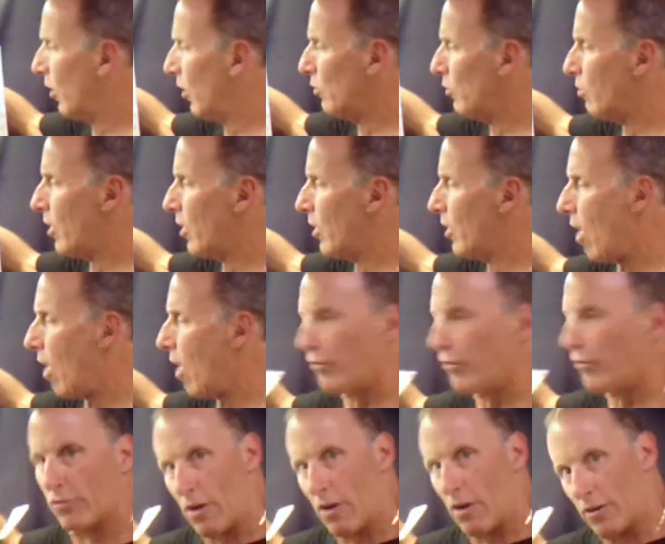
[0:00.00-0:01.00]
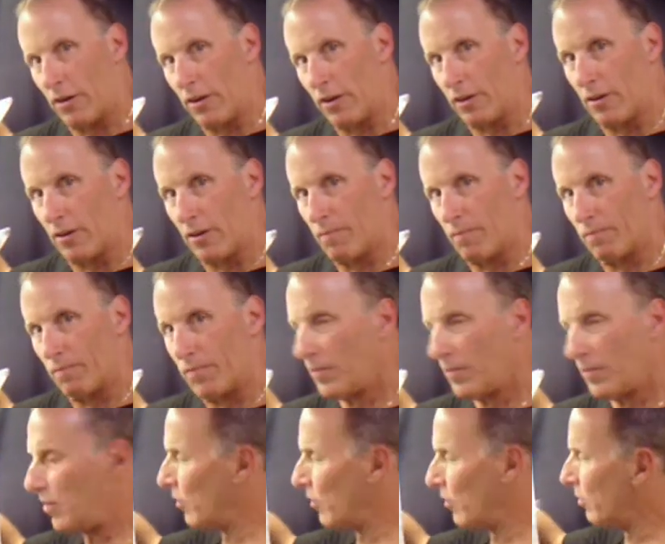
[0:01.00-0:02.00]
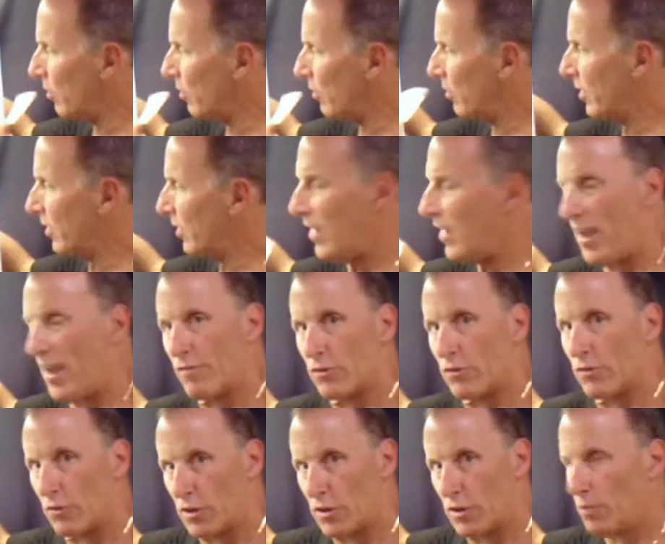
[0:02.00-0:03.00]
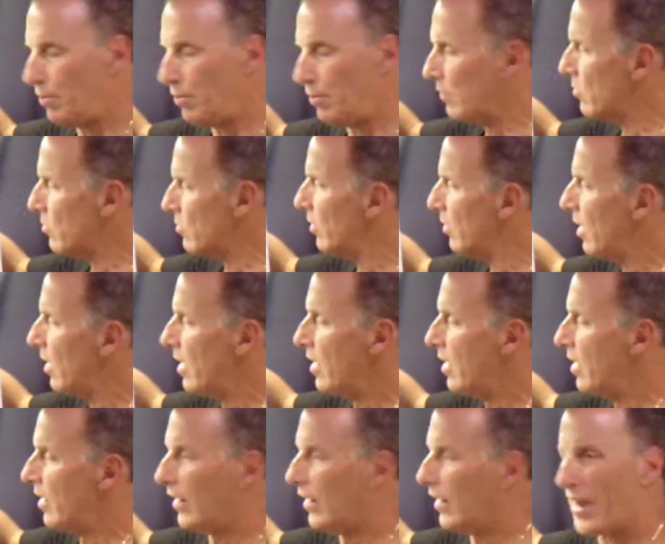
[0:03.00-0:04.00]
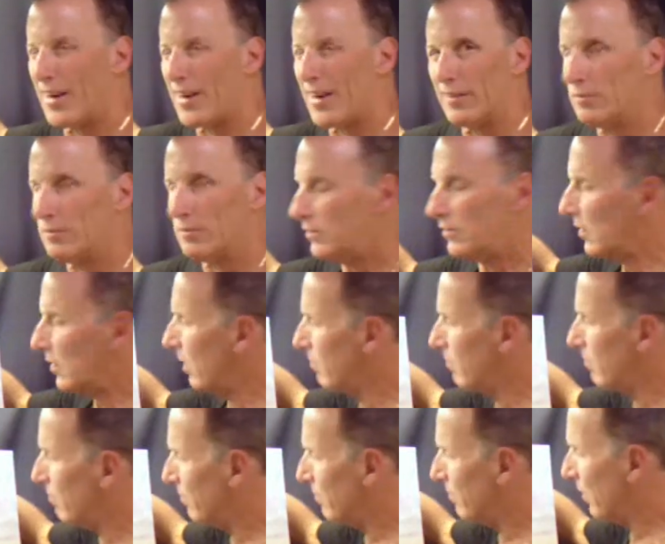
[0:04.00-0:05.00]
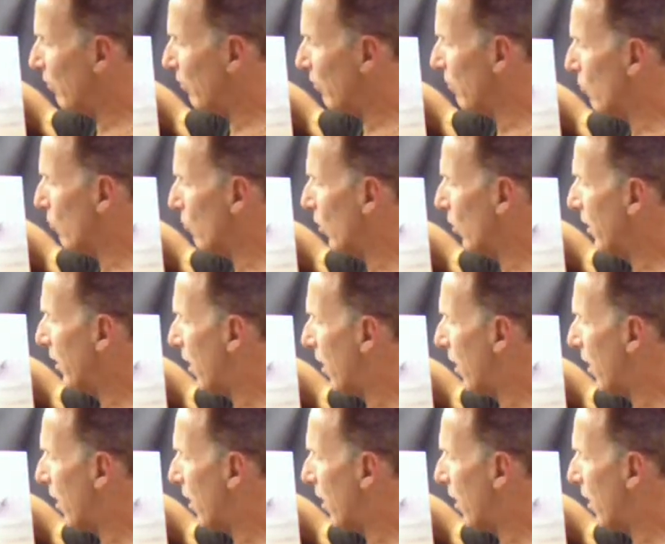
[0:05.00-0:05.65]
You always want to off-center it to the canvas or to the picture. Kind of gives it more